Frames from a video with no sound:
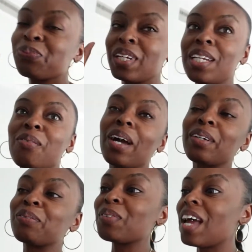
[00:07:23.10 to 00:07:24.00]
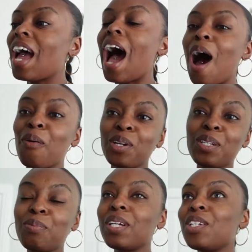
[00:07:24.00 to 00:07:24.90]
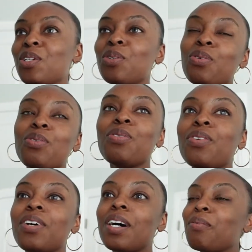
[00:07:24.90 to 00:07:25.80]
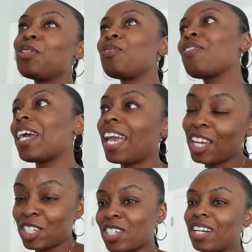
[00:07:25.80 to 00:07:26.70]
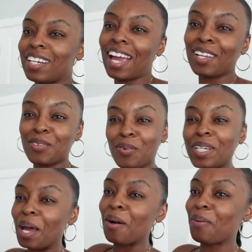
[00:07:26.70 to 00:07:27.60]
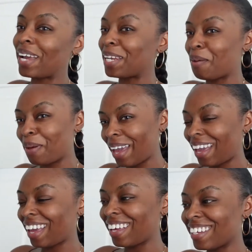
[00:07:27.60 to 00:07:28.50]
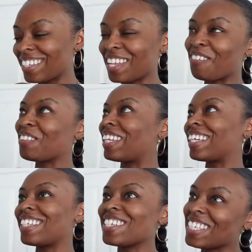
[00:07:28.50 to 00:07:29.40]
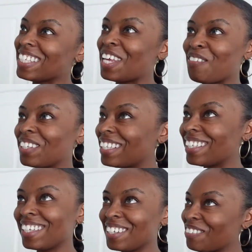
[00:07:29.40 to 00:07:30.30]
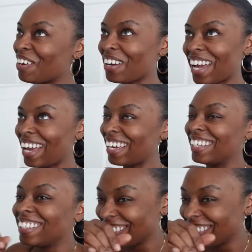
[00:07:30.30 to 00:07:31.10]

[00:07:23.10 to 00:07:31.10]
anyway, I wanted to be a new vacationer, like the one that unpacked their bag, because I feel like that's just leveling up, okay?